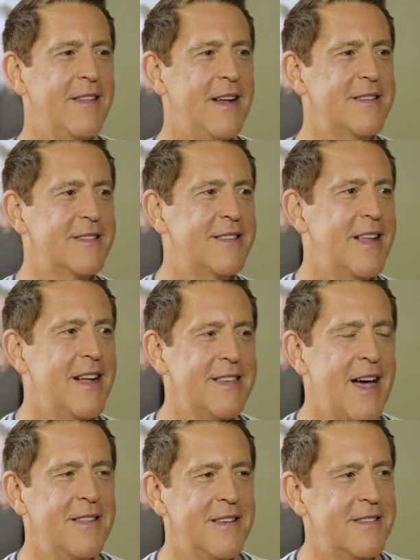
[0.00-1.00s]
that's that's
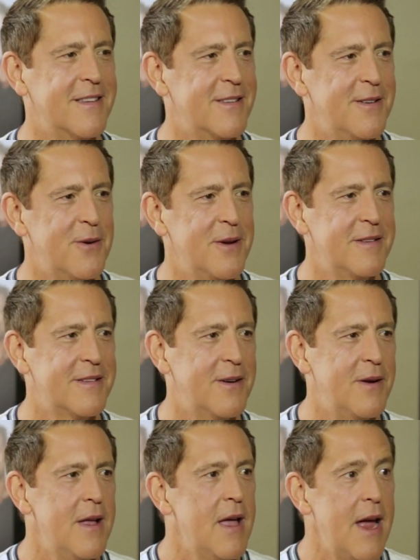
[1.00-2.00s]
how this is going.
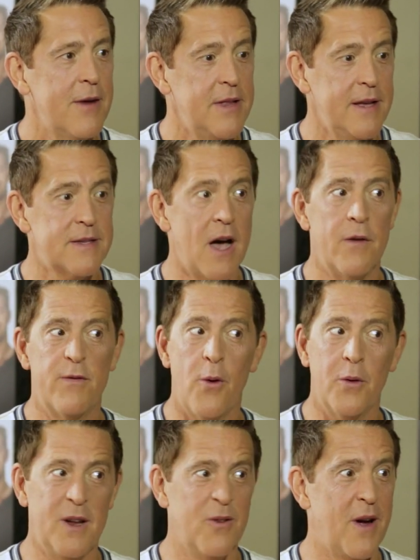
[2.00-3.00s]
So everything's
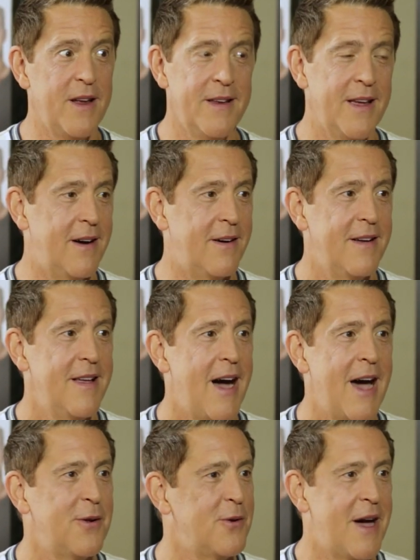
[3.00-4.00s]
unfolding right now.
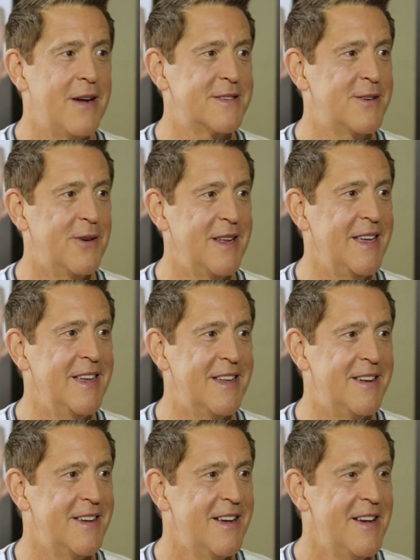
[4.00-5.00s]
I don't know how it's going to
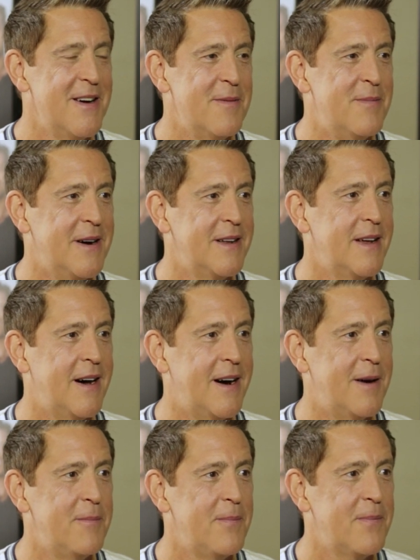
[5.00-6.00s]
end, but
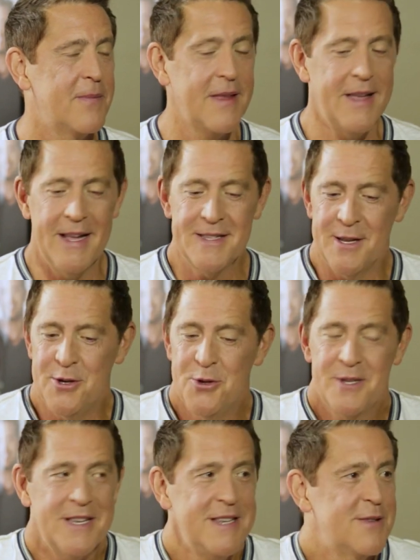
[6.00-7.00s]
uh, it's a
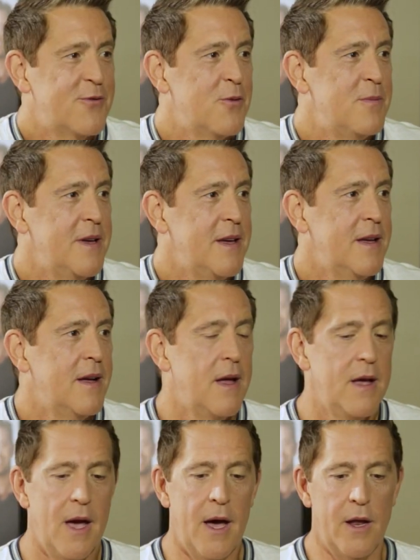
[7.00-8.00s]
new season for me
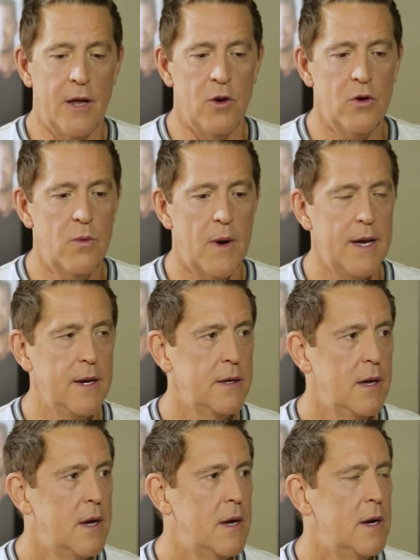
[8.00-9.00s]
and a new
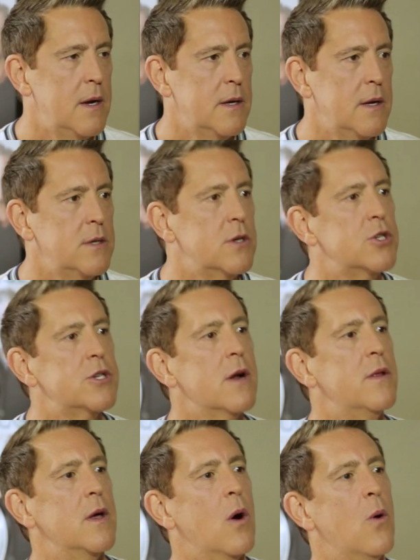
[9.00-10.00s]
way to
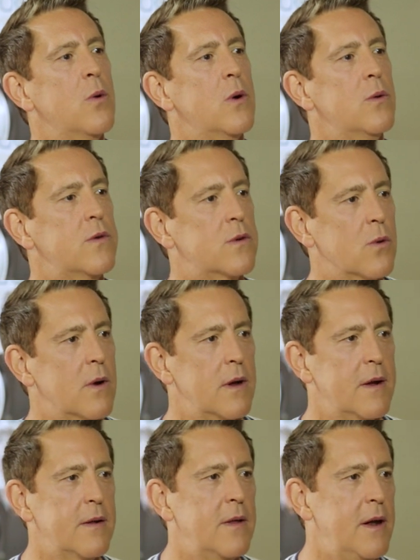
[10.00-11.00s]
share the old old story
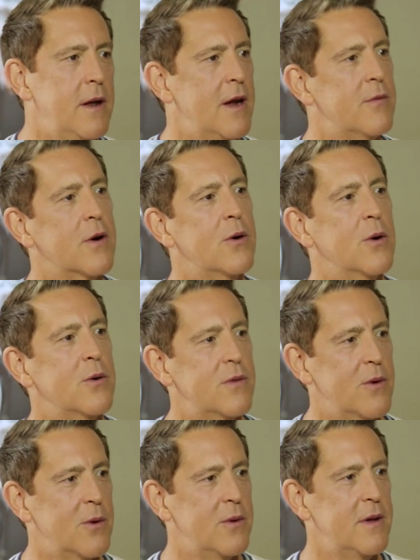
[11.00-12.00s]
that never
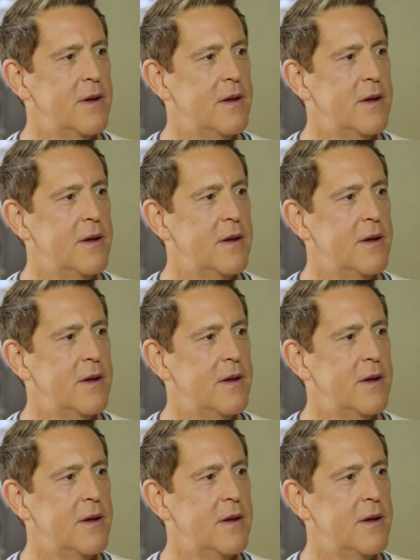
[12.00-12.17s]
grows old.